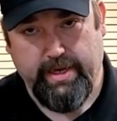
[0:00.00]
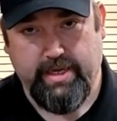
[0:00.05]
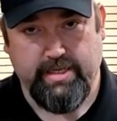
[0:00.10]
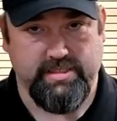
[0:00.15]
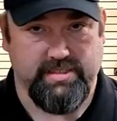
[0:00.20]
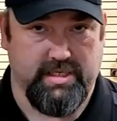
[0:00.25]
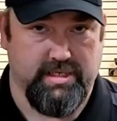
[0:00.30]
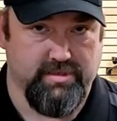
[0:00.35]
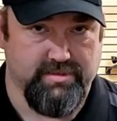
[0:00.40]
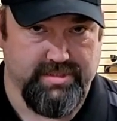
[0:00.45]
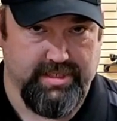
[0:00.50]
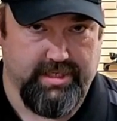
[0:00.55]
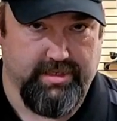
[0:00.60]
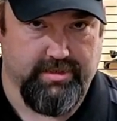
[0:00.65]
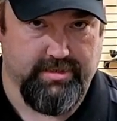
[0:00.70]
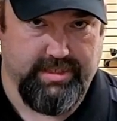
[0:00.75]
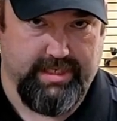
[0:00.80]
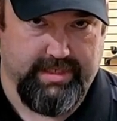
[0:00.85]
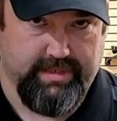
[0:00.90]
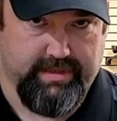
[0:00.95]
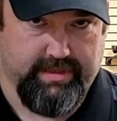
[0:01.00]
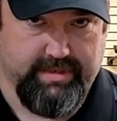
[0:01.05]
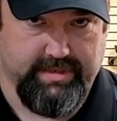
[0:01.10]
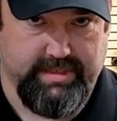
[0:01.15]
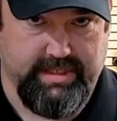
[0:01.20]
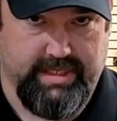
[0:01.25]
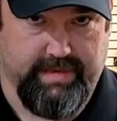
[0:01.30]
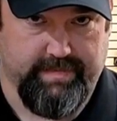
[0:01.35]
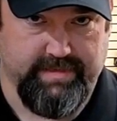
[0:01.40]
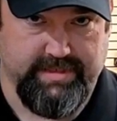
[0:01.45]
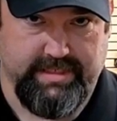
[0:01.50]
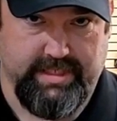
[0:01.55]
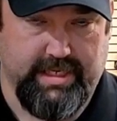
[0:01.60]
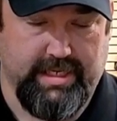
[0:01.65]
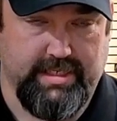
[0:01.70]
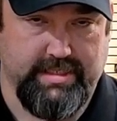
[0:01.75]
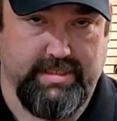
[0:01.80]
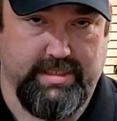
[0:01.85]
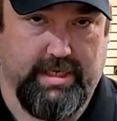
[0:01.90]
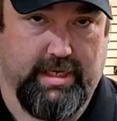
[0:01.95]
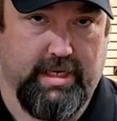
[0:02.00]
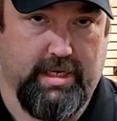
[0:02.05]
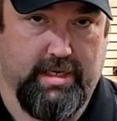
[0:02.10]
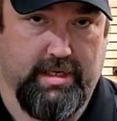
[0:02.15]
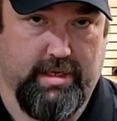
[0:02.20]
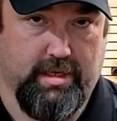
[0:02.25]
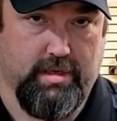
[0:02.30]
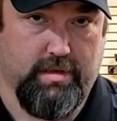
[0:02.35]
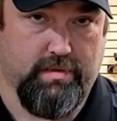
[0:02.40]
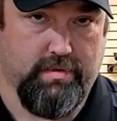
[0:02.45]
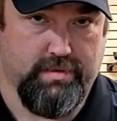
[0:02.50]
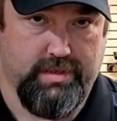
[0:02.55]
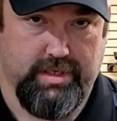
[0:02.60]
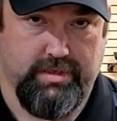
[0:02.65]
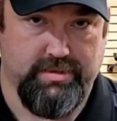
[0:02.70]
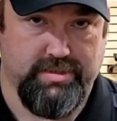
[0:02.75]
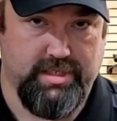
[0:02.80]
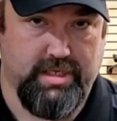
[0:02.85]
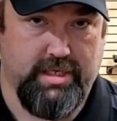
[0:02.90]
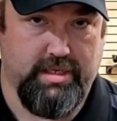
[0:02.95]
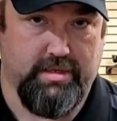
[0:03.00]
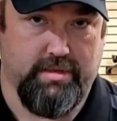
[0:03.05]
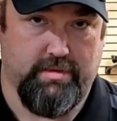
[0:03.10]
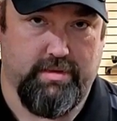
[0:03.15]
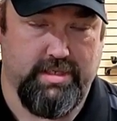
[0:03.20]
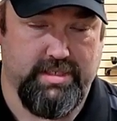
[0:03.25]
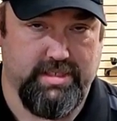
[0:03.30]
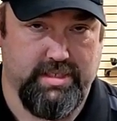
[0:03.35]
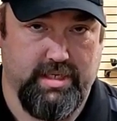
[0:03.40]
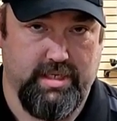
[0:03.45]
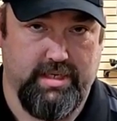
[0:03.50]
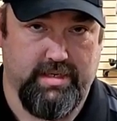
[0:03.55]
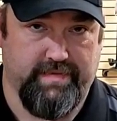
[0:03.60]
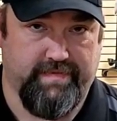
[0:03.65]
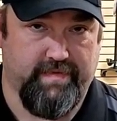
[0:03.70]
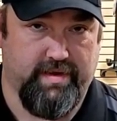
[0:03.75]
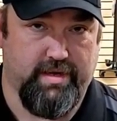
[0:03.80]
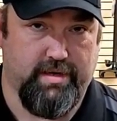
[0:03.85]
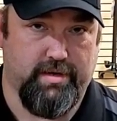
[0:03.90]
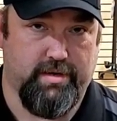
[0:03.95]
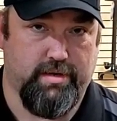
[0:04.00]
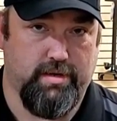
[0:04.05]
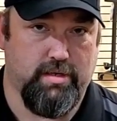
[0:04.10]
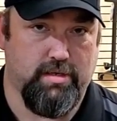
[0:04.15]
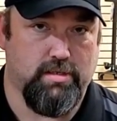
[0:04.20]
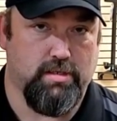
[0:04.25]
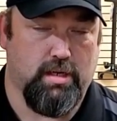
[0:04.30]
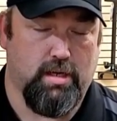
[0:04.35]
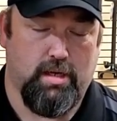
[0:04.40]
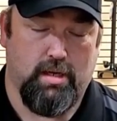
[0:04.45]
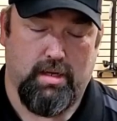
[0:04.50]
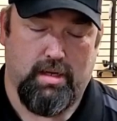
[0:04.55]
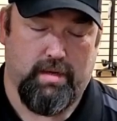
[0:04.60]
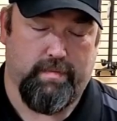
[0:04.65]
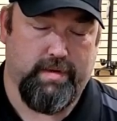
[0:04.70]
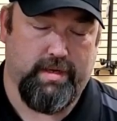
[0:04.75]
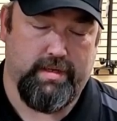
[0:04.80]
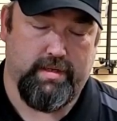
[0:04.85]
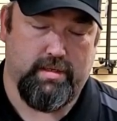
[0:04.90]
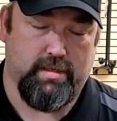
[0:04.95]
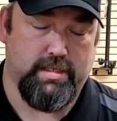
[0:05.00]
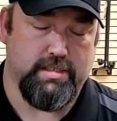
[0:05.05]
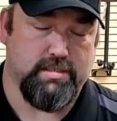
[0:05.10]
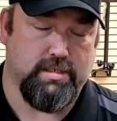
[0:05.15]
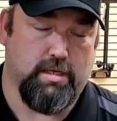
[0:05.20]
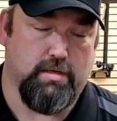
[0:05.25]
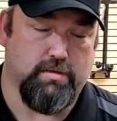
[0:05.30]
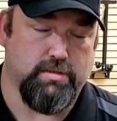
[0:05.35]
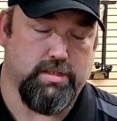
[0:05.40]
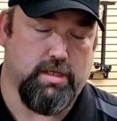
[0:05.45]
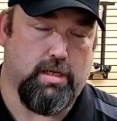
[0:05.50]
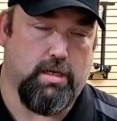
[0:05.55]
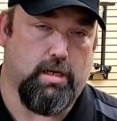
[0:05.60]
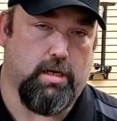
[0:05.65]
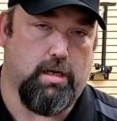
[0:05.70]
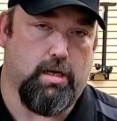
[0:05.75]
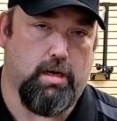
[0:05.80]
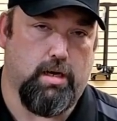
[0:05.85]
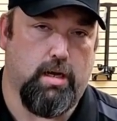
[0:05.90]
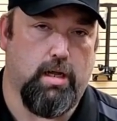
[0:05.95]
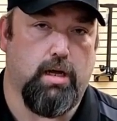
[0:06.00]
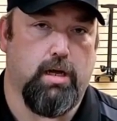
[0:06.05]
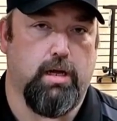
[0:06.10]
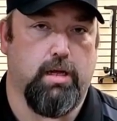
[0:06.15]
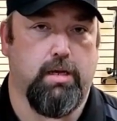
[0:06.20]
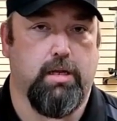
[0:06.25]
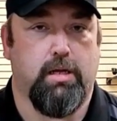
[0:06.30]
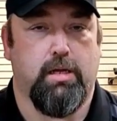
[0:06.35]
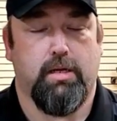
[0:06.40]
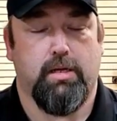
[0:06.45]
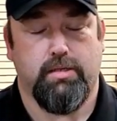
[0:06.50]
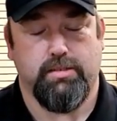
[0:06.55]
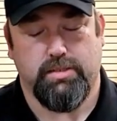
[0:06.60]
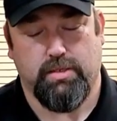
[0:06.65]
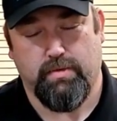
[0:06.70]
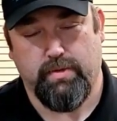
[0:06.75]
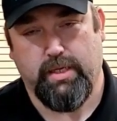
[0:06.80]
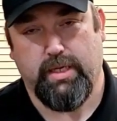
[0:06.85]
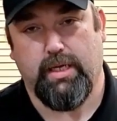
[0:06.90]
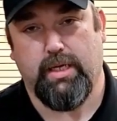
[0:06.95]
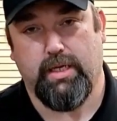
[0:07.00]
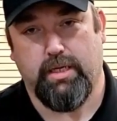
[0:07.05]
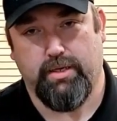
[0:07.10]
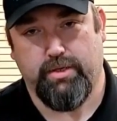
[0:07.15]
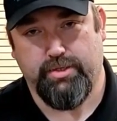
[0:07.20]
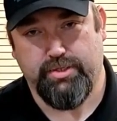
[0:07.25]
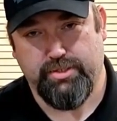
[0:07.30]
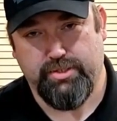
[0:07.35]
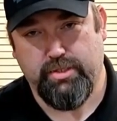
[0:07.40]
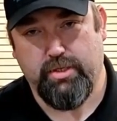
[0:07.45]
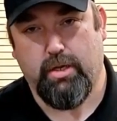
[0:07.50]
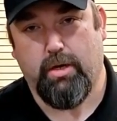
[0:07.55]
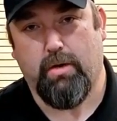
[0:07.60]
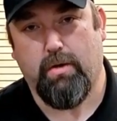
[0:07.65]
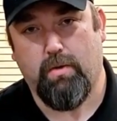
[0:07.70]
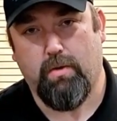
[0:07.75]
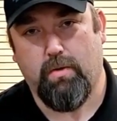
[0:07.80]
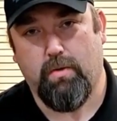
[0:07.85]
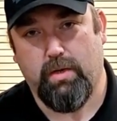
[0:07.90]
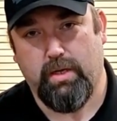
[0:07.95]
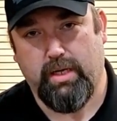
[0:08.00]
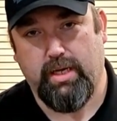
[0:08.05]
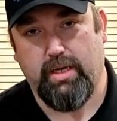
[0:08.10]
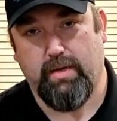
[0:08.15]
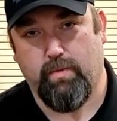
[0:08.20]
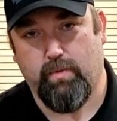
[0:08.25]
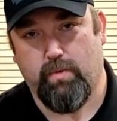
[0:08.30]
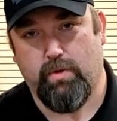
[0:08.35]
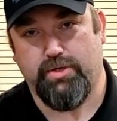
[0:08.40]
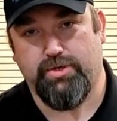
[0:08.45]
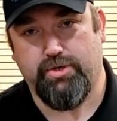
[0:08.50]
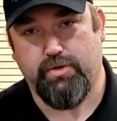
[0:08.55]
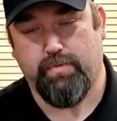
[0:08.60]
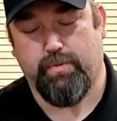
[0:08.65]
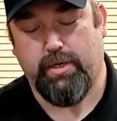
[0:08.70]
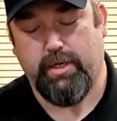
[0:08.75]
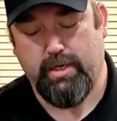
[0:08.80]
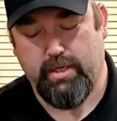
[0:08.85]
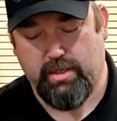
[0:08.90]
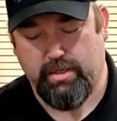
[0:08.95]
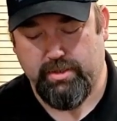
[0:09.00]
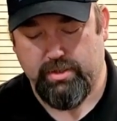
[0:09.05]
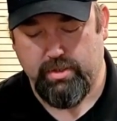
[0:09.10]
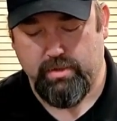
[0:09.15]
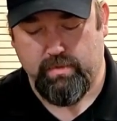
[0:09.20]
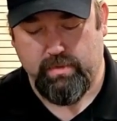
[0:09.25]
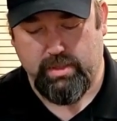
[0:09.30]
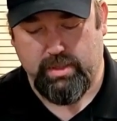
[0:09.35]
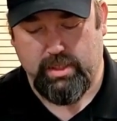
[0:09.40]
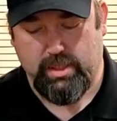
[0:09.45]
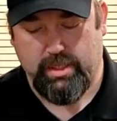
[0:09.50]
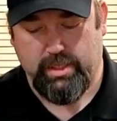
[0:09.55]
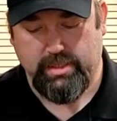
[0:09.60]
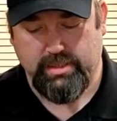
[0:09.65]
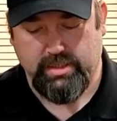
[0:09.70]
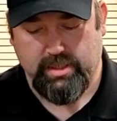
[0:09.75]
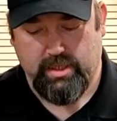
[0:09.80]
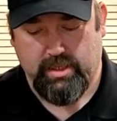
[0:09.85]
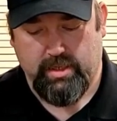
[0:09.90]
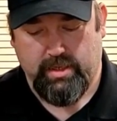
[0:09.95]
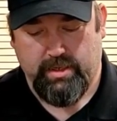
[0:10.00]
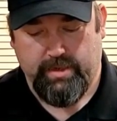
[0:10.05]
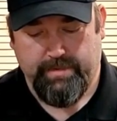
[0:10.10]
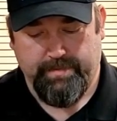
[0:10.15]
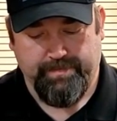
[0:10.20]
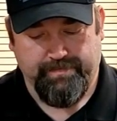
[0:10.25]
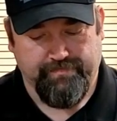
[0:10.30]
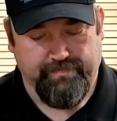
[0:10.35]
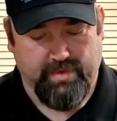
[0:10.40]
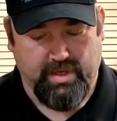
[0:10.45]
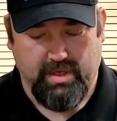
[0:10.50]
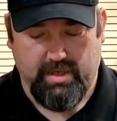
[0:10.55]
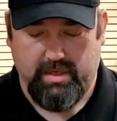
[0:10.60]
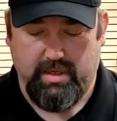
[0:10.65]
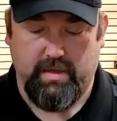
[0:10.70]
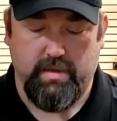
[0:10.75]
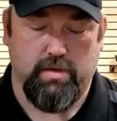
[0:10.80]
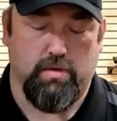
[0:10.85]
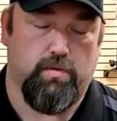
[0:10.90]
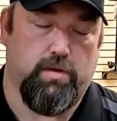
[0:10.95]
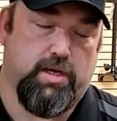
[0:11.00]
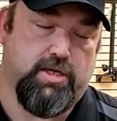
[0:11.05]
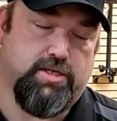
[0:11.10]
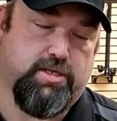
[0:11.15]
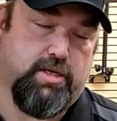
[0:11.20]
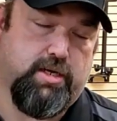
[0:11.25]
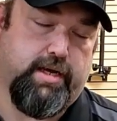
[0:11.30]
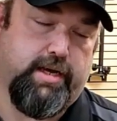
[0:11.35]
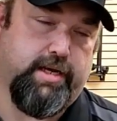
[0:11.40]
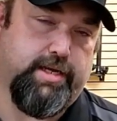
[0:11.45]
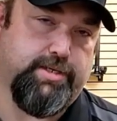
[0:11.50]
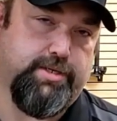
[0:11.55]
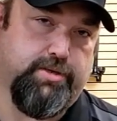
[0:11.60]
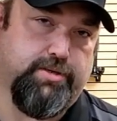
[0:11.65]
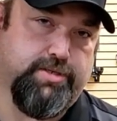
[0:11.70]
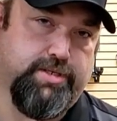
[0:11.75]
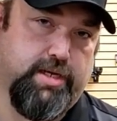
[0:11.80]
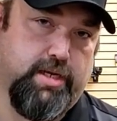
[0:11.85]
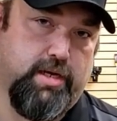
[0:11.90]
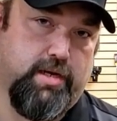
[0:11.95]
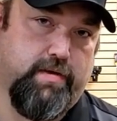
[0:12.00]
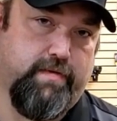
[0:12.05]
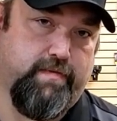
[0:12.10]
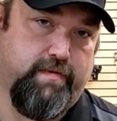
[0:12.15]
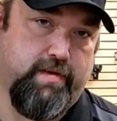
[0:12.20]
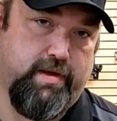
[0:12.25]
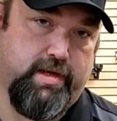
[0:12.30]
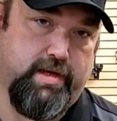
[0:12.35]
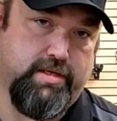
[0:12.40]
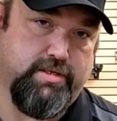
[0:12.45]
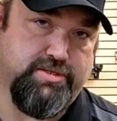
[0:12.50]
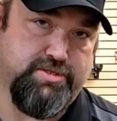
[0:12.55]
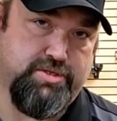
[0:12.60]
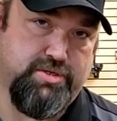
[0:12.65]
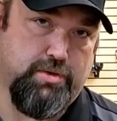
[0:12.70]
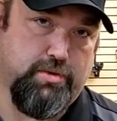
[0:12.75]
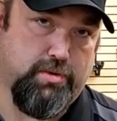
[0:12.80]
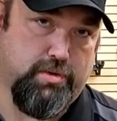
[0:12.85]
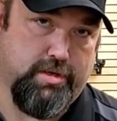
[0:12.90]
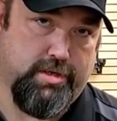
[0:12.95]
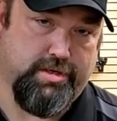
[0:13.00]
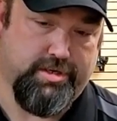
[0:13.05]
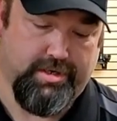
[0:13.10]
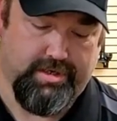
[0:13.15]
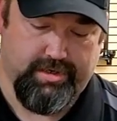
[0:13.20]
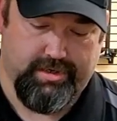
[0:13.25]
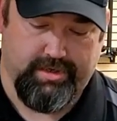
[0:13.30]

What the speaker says: got single seaters out there and side-by-sides. They got, 2 seat, 3 seat Defenders. I mean, the list goes on and on and on. So again, just know, what you're planning on doing with this. Another question to ask yourself is storage